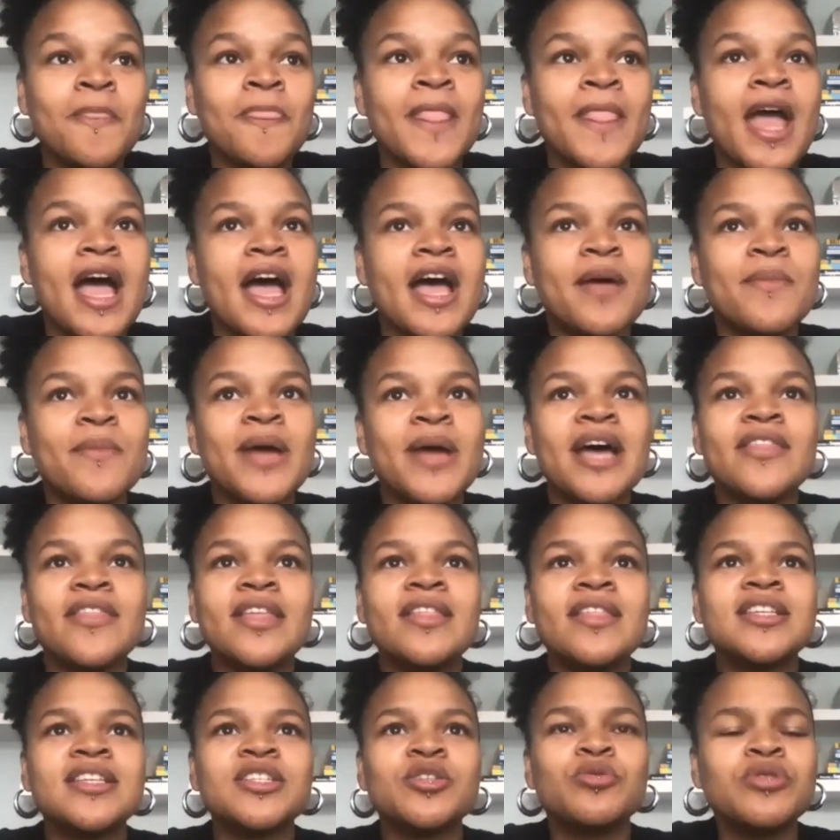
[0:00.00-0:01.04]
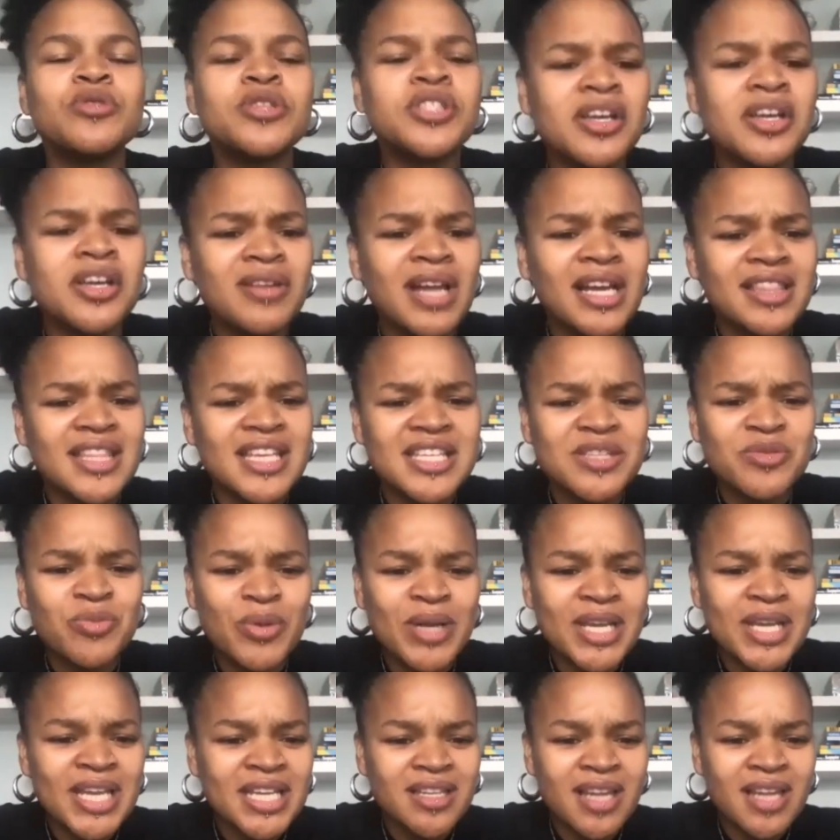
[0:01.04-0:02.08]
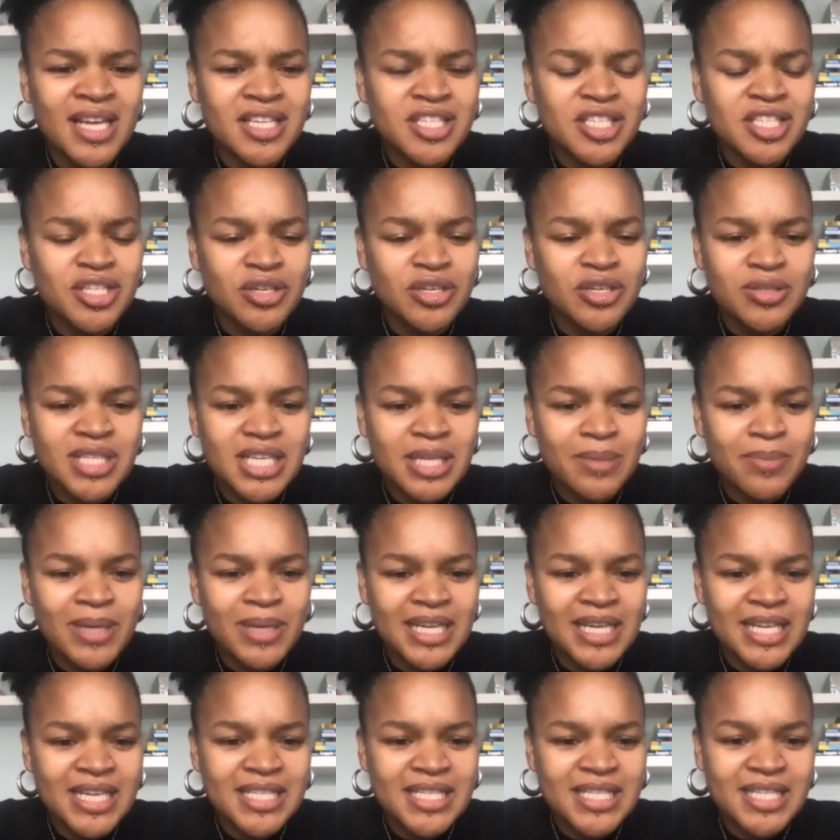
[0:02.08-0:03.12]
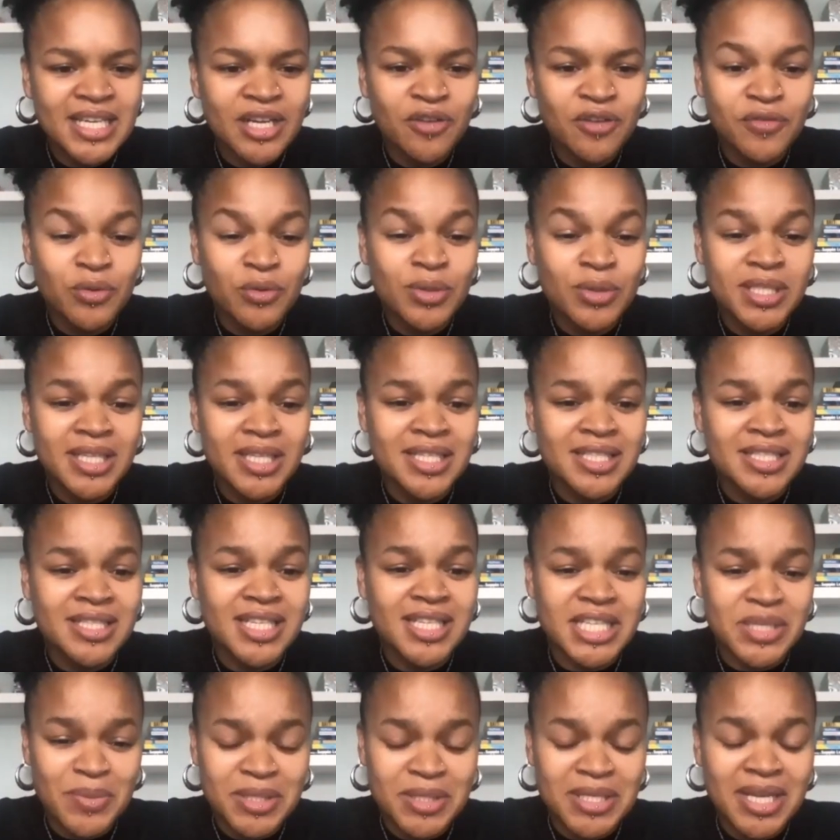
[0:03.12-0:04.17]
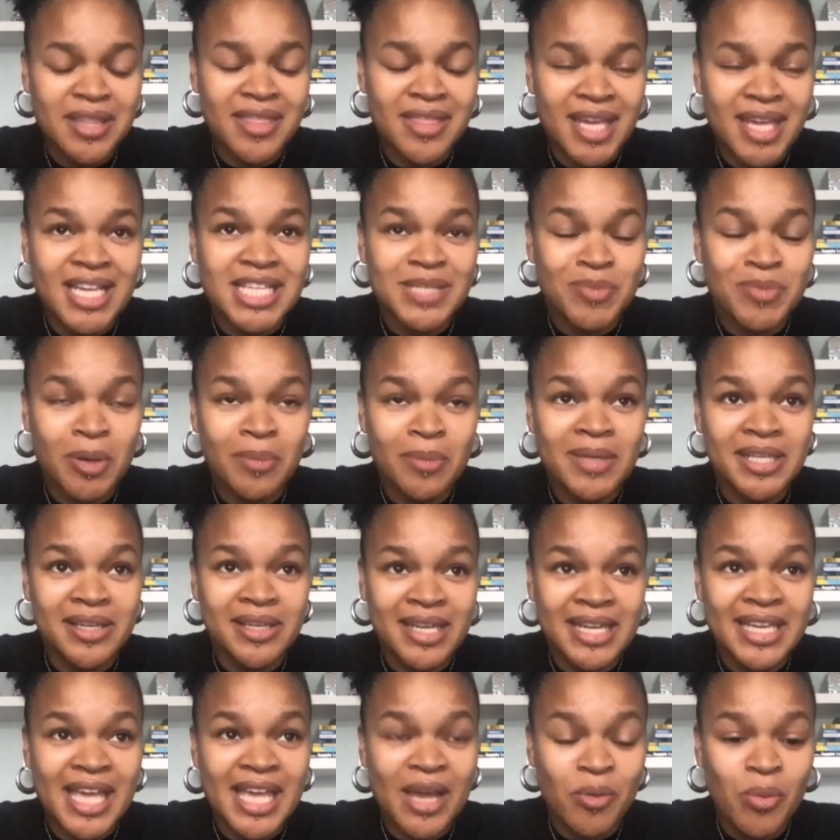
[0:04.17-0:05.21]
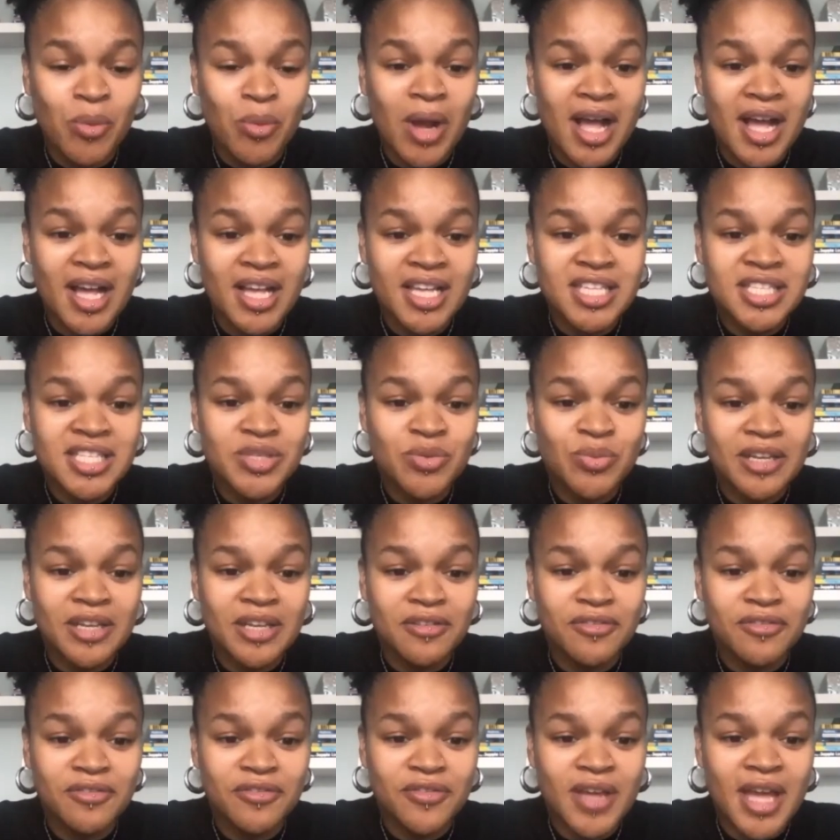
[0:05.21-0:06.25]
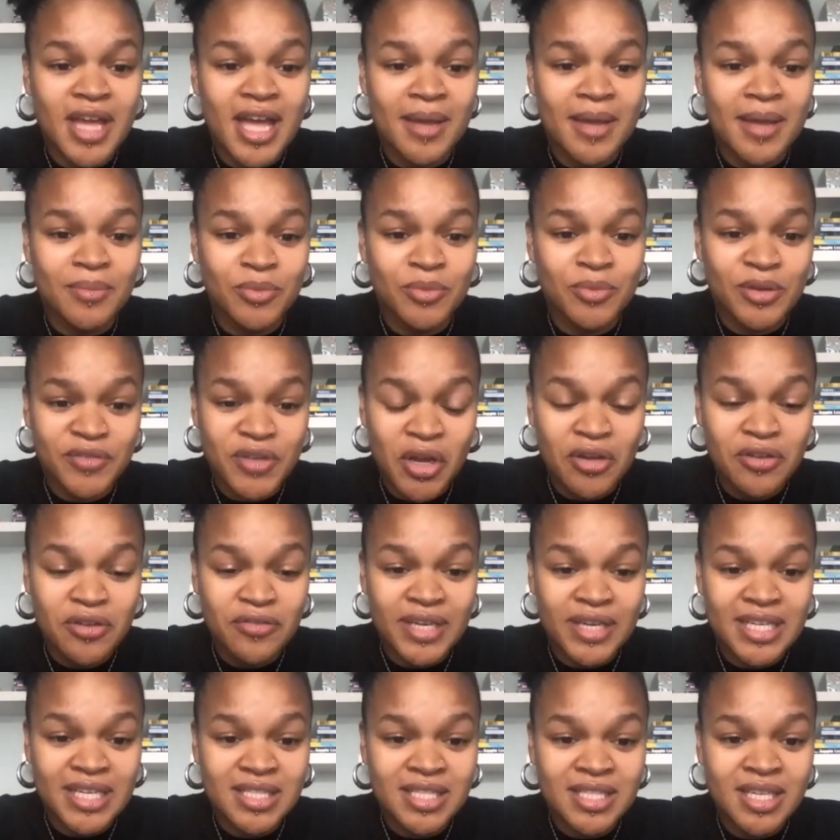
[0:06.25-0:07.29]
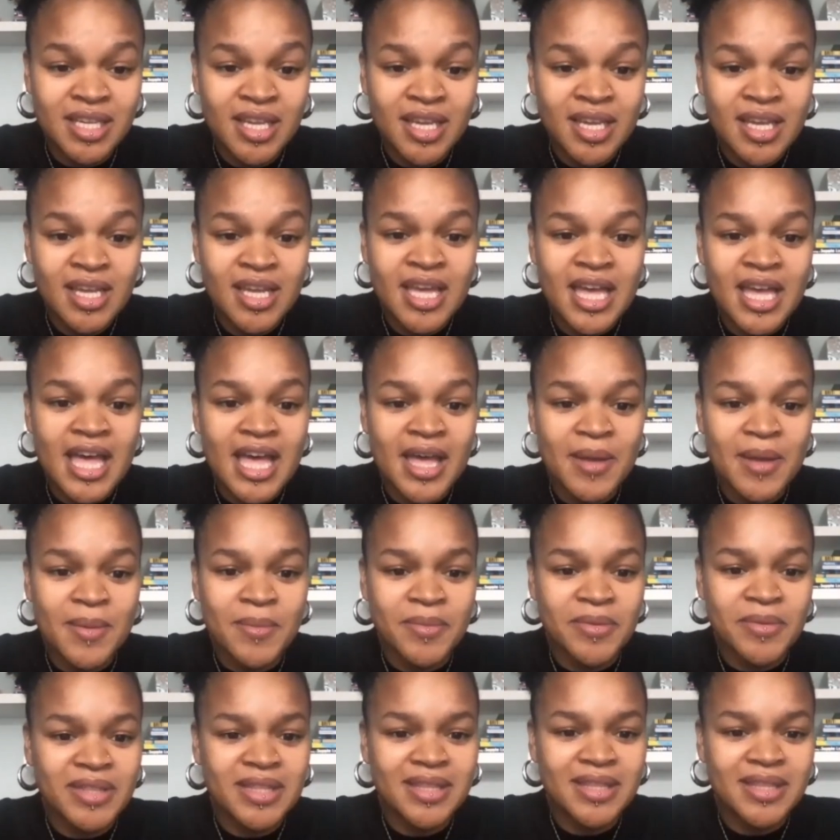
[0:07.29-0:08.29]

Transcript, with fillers: um, and then there's also like this weird, like snooty policing of audiences, which I think is probably going to get worse with um, with COVID. Um, Go on, um, tell me